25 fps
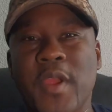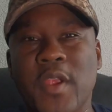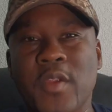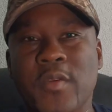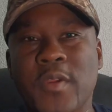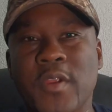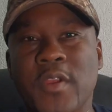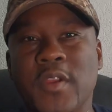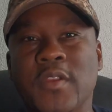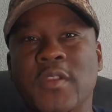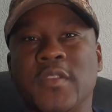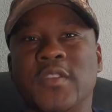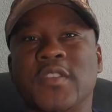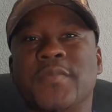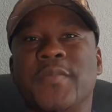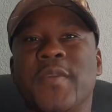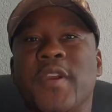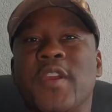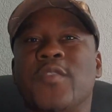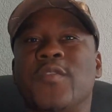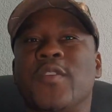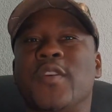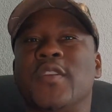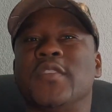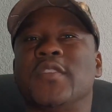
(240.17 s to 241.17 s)
my runs,
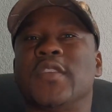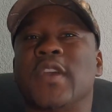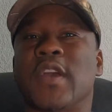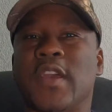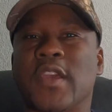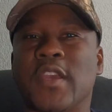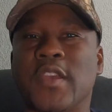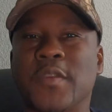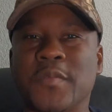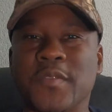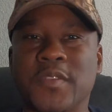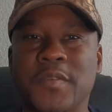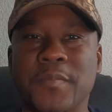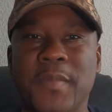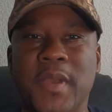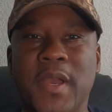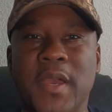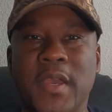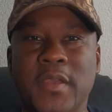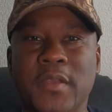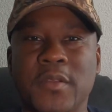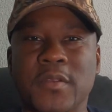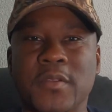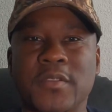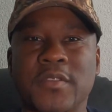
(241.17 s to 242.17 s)
my run times,
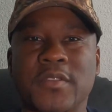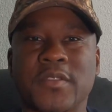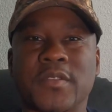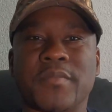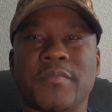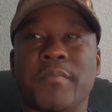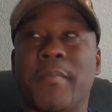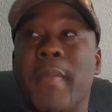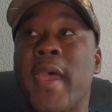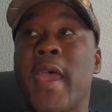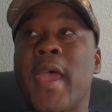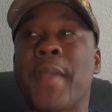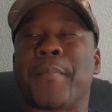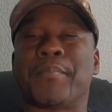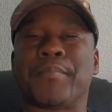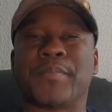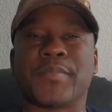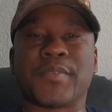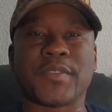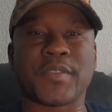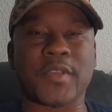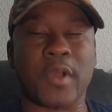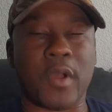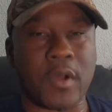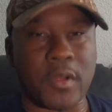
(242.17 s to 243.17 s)
miles,
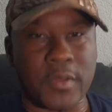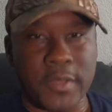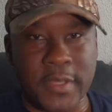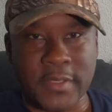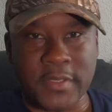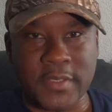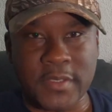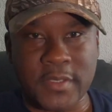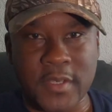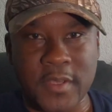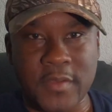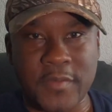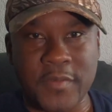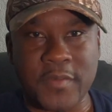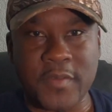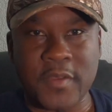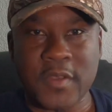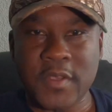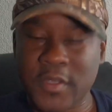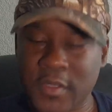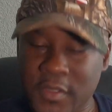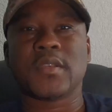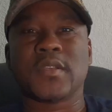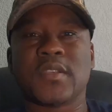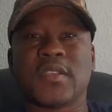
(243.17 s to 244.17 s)
maps, all that stuff.
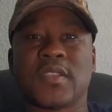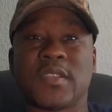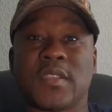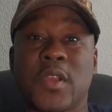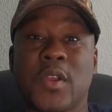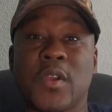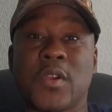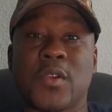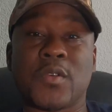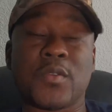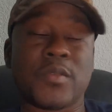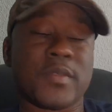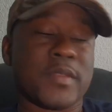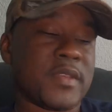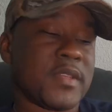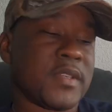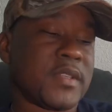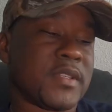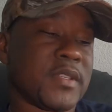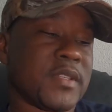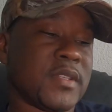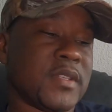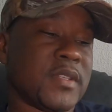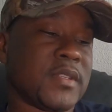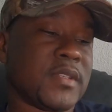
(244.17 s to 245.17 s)
So
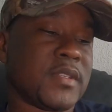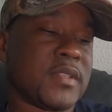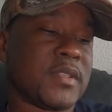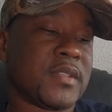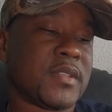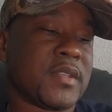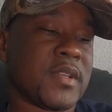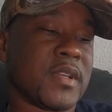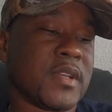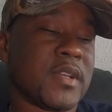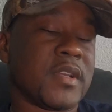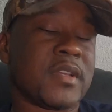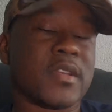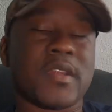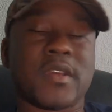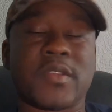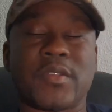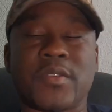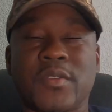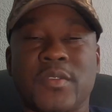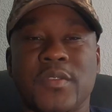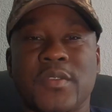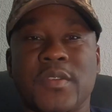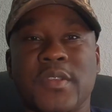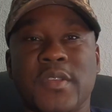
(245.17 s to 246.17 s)
this is
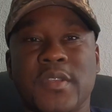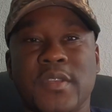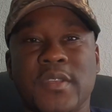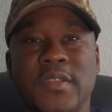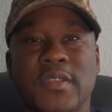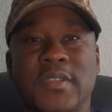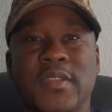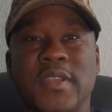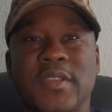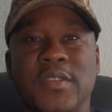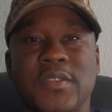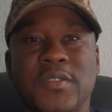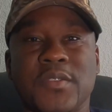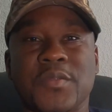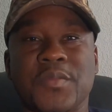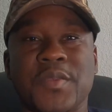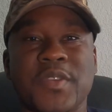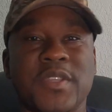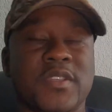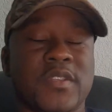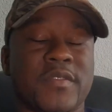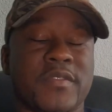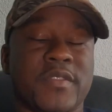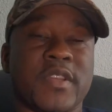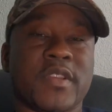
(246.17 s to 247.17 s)
another essential
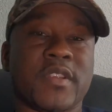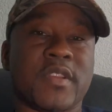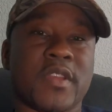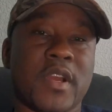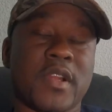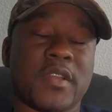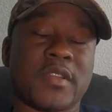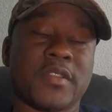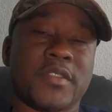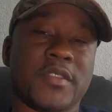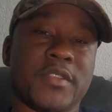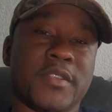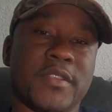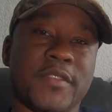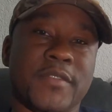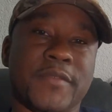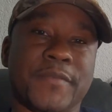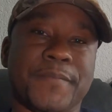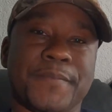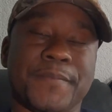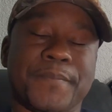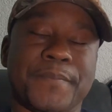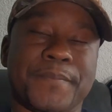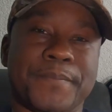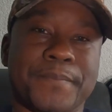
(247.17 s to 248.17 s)
piece of technology.
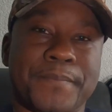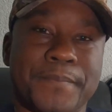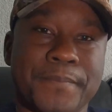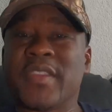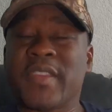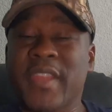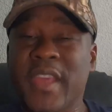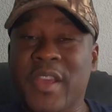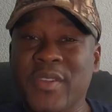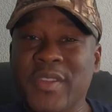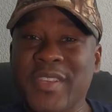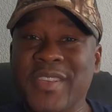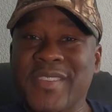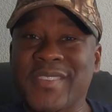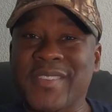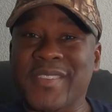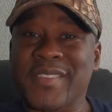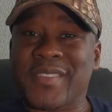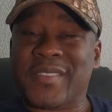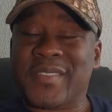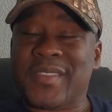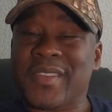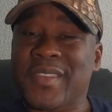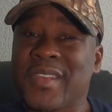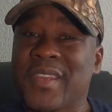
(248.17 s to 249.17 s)
Now
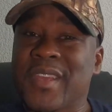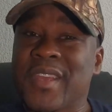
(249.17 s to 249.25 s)
listen,